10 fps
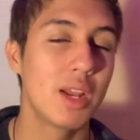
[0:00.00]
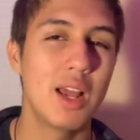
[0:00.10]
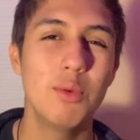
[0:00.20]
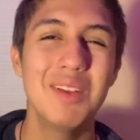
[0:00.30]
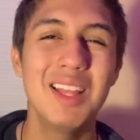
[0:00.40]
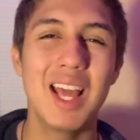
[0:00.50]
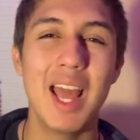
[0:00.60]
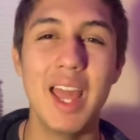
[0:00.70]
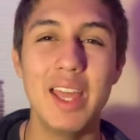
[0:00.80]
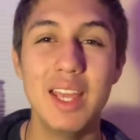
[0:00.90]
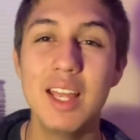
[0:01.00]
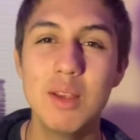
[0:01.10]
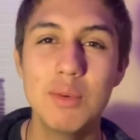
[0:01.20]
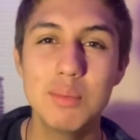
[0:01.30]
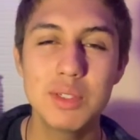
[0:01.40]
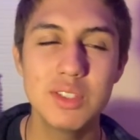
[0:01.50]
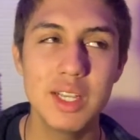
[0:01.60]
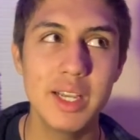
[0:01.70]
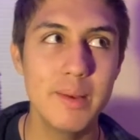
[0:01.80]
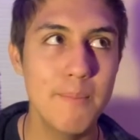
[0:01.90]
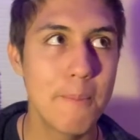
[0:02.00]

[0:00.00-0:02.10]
I don't really hate anyone per se.